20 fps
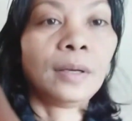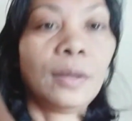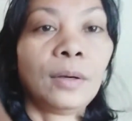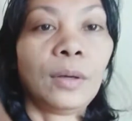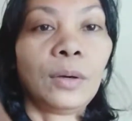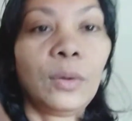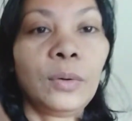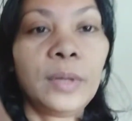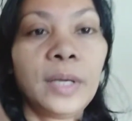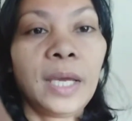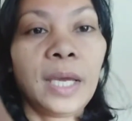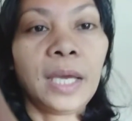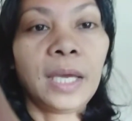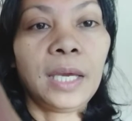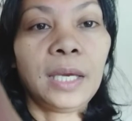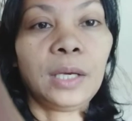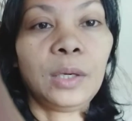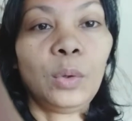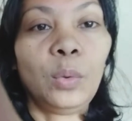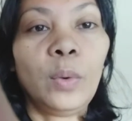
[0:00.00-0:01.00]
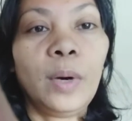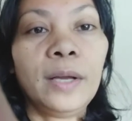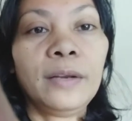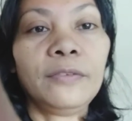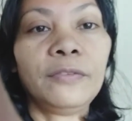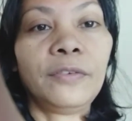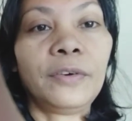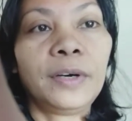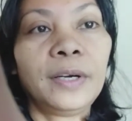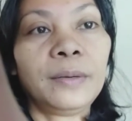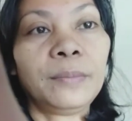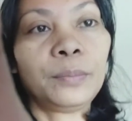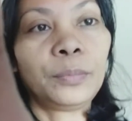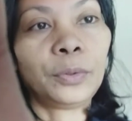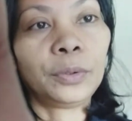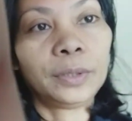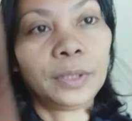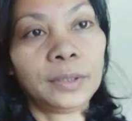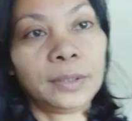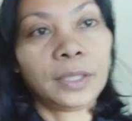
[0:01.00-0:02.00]
Okay, one very
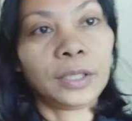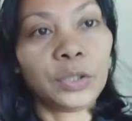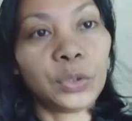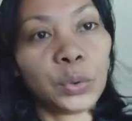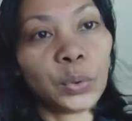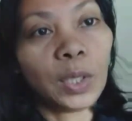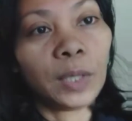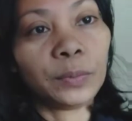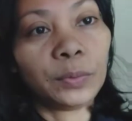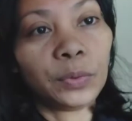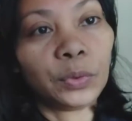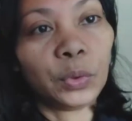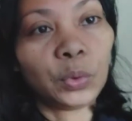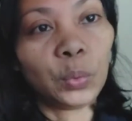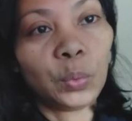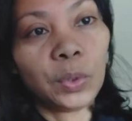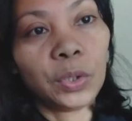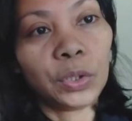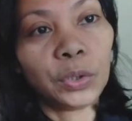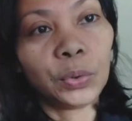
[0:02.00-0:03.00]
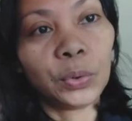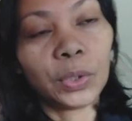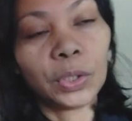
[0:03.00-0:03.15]
important that you have to do when you are